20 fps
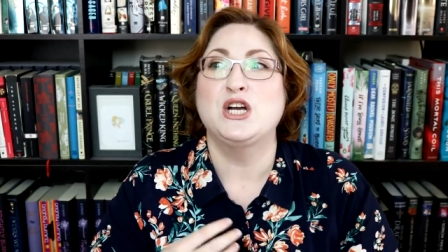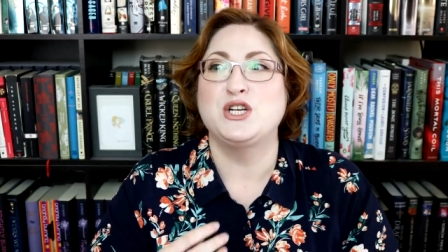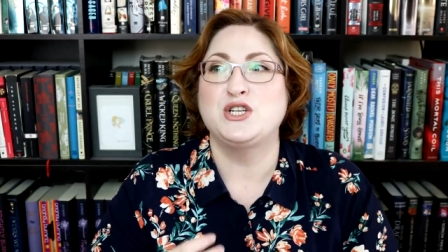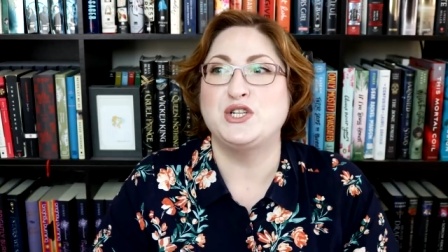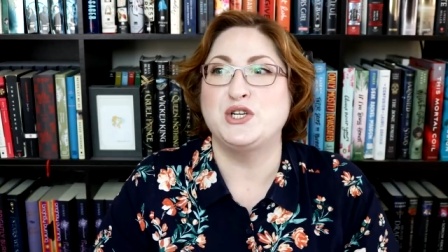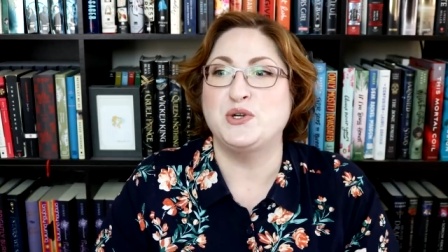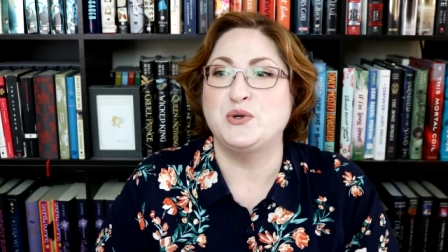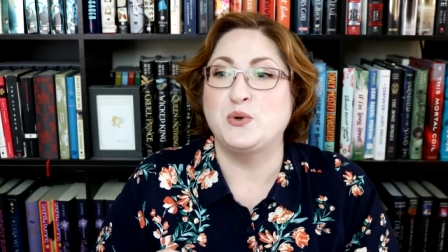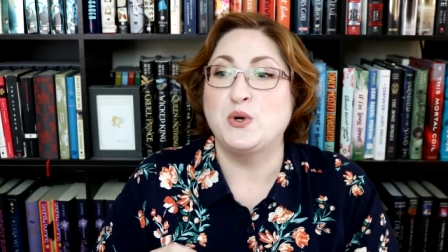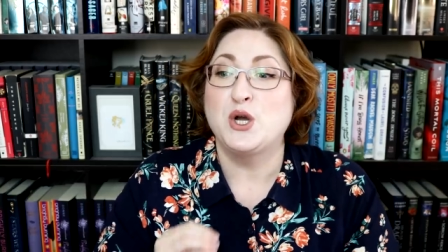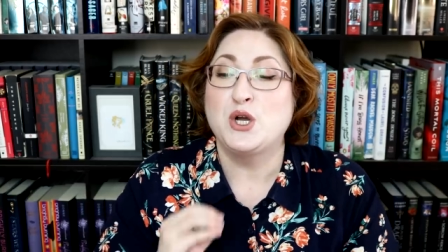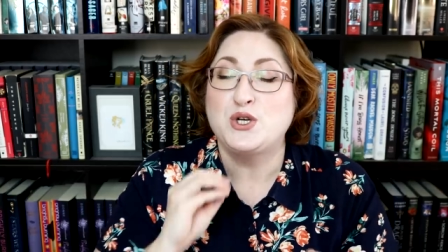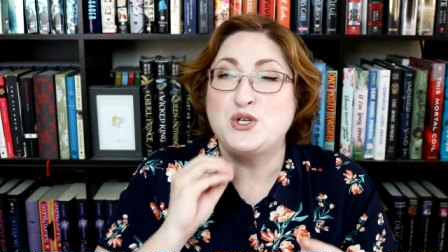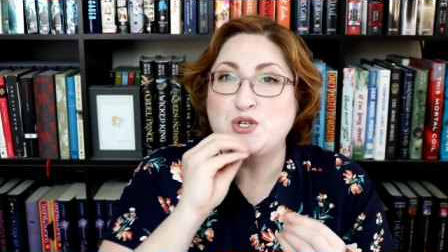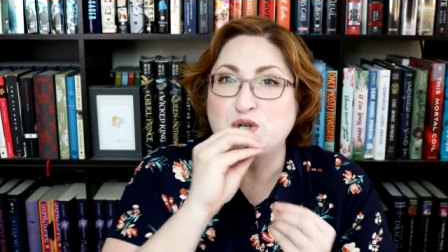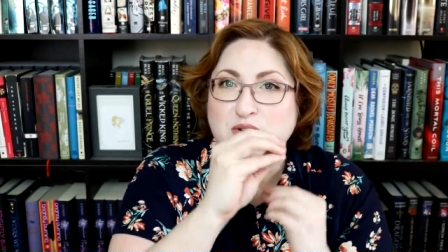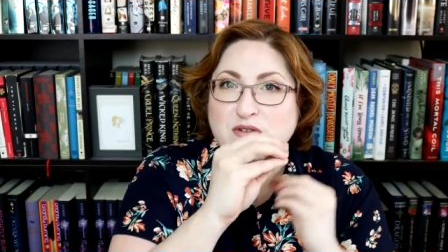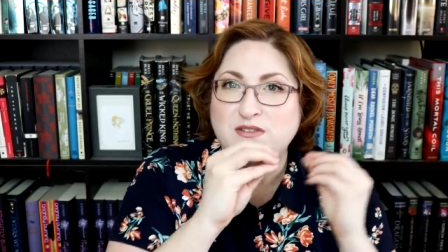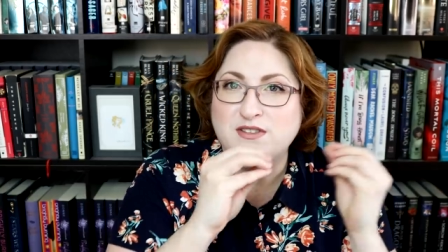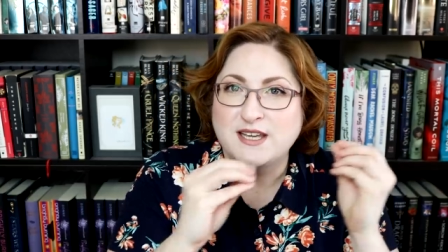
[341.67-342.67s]
to
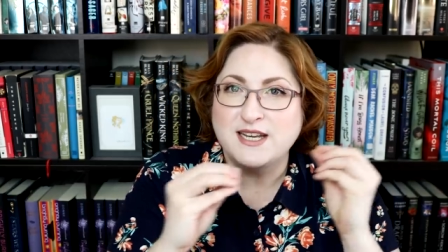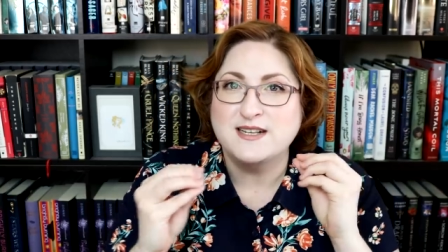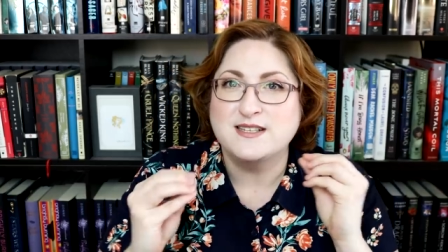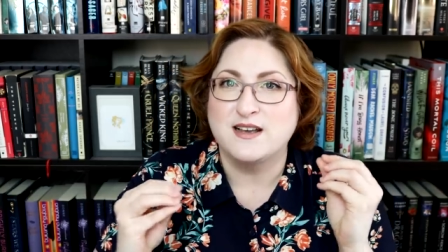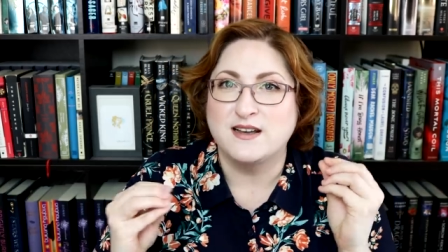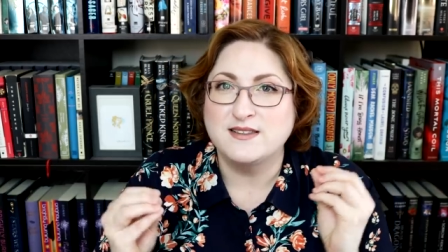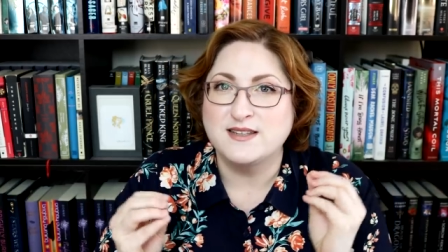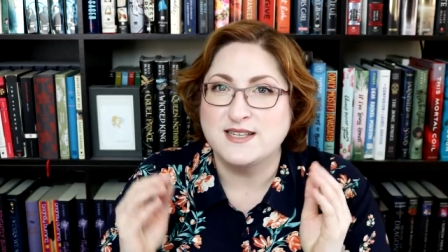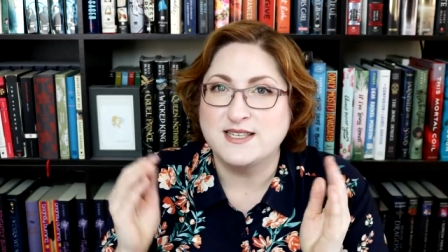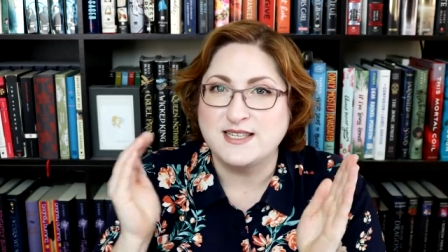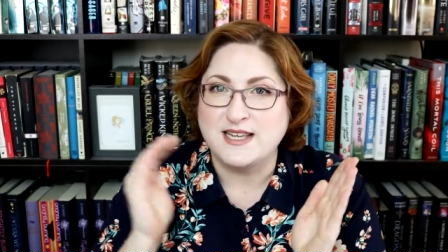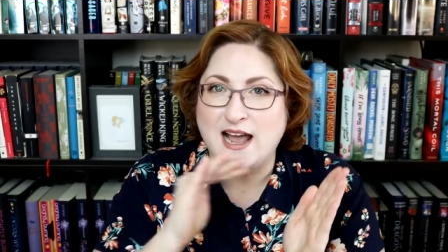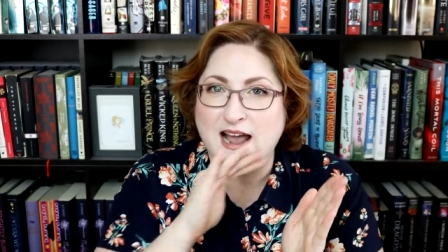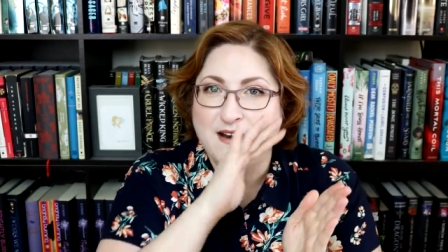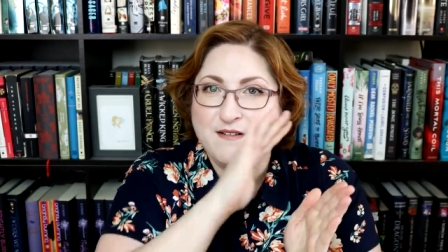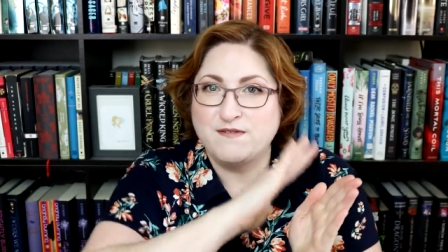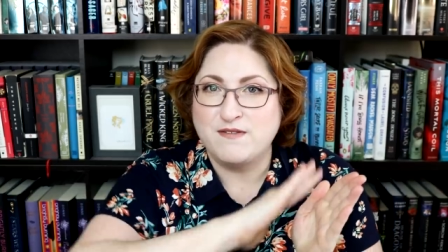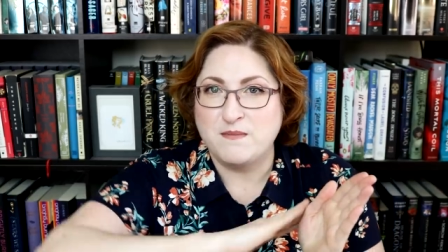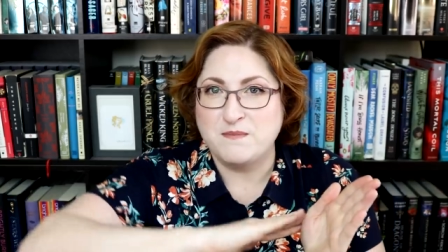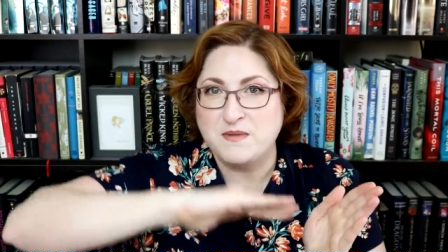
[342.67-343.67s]
do things on the
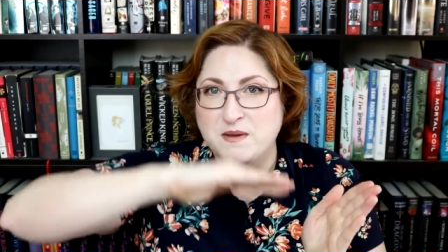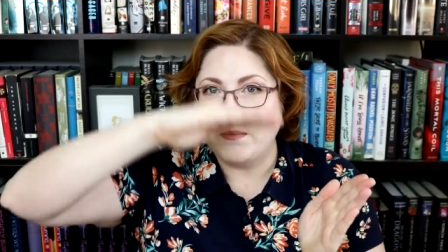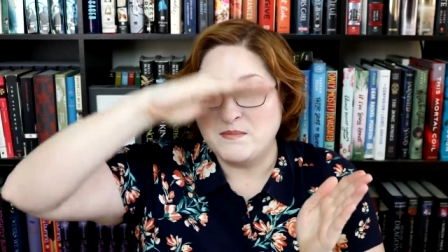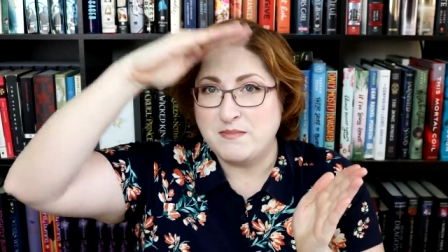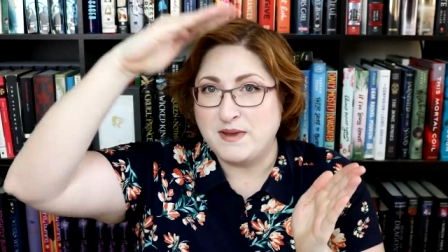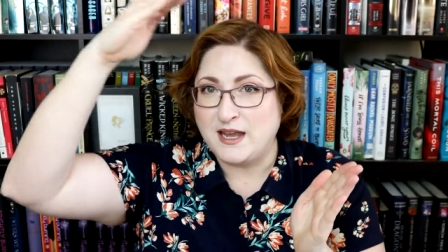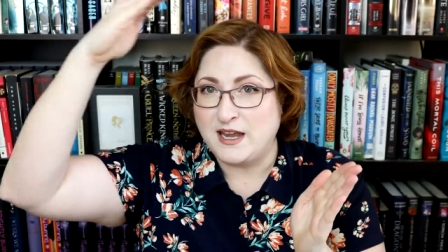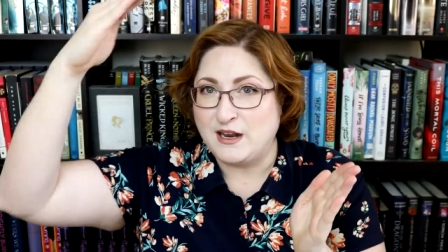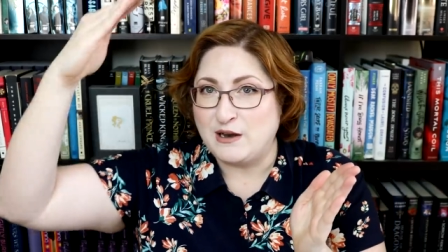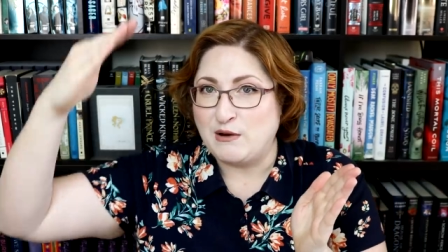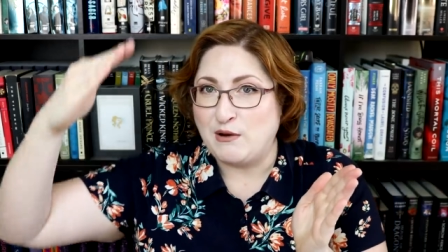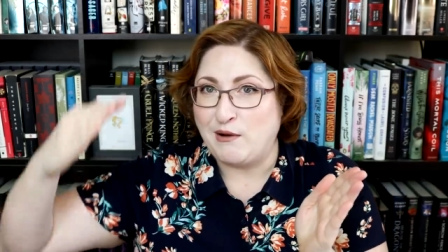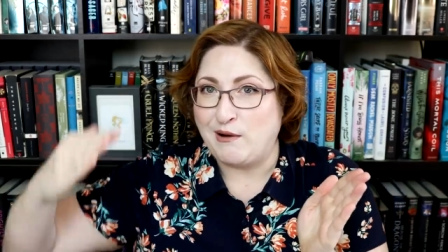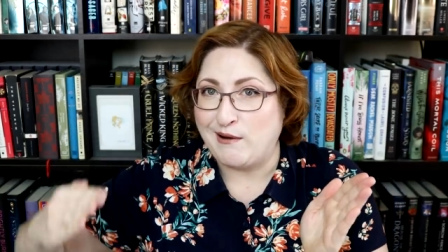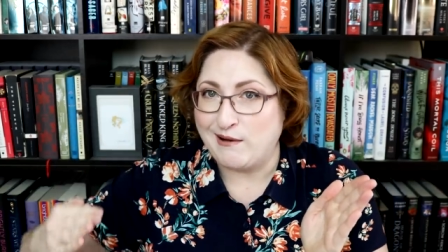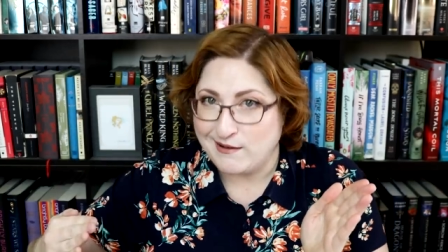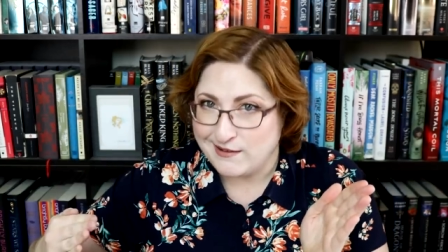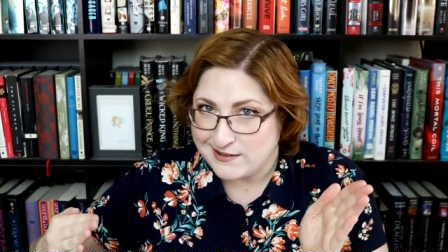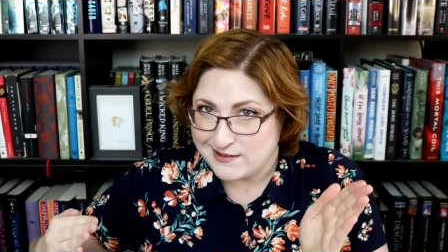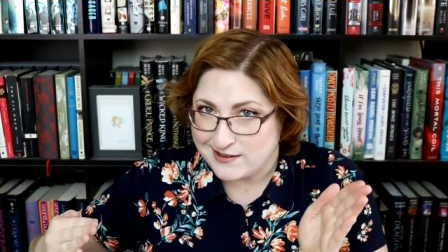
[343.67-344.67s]
side from the main
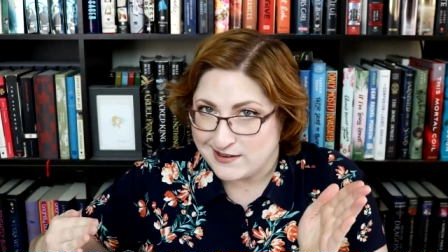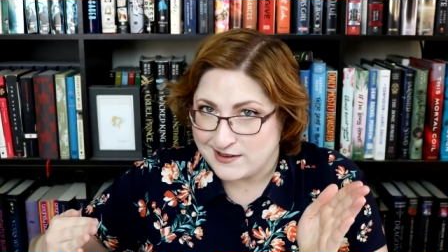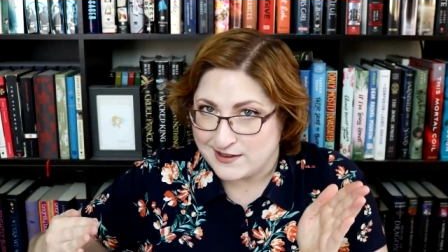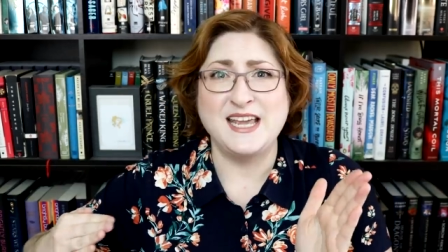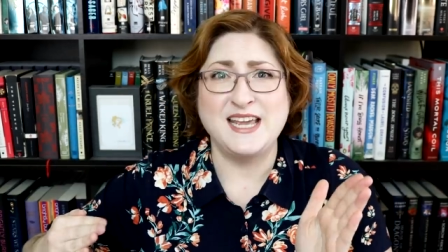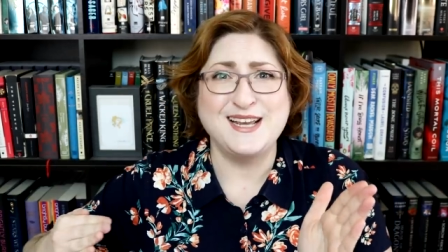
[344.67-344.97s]
arc,